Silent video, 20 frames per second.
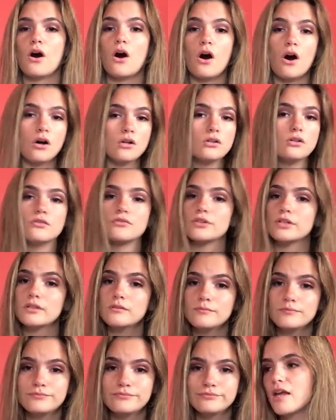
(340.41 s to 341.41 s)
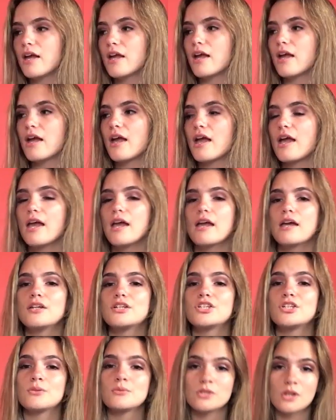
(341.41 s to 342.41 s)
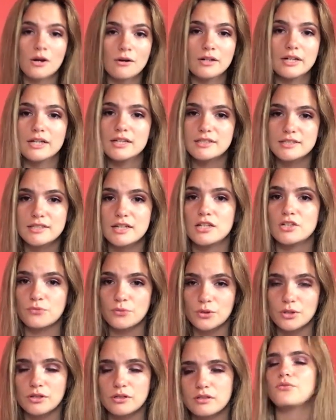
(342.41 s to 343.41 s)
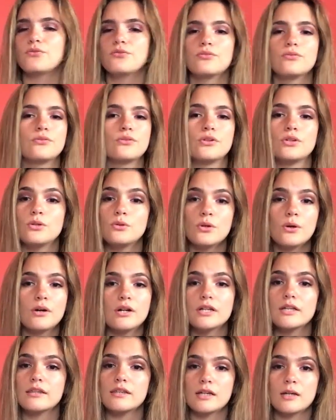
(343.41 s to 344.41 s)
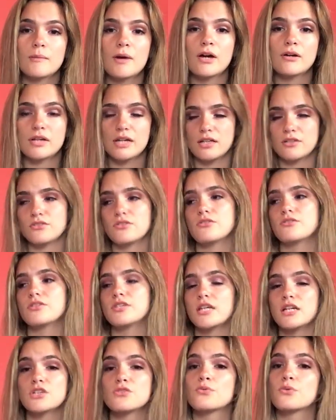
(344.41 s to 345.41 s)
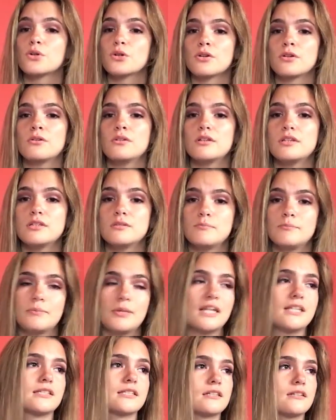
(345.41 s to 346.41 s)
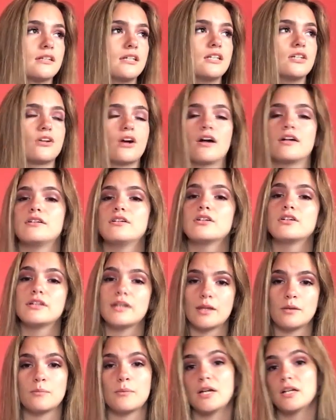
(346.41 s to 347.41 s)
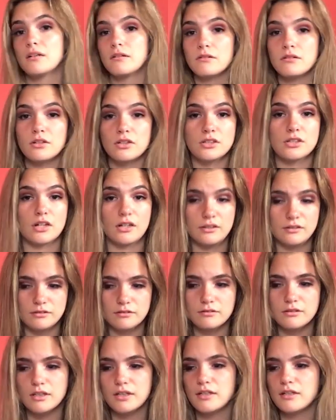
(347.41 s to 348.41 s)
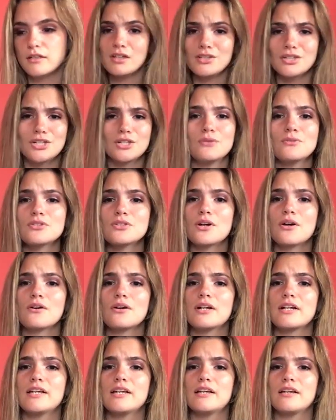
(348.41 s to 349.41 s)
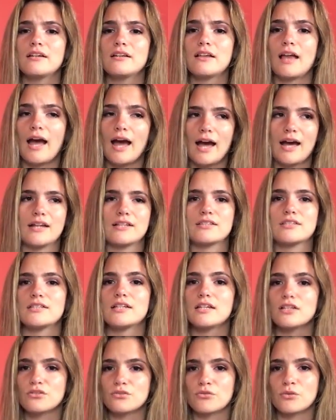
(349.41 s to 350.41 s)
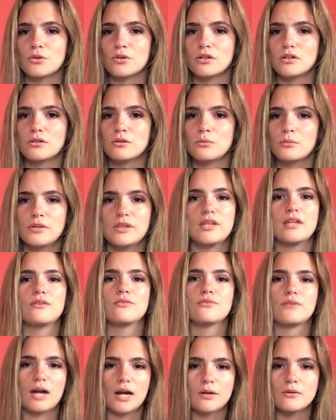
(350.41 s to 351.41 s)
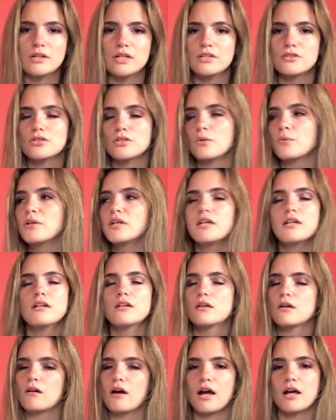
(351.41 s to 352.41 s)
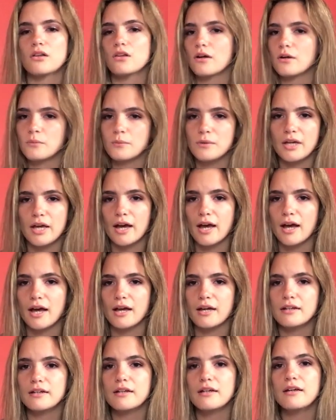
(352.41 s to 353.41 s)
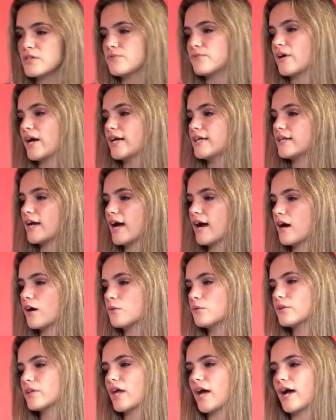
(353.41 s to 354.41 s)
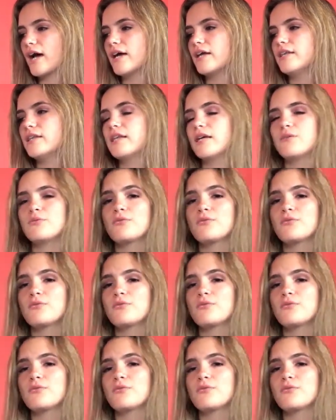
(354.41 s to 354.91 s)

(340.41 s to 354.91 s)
all over, and she was already at stage 4. You know anything about cancer, stage 4, basically you're on your deathbed. You're done. She was already at stage 4 when they found it, so we didn't know how long we had. We find out that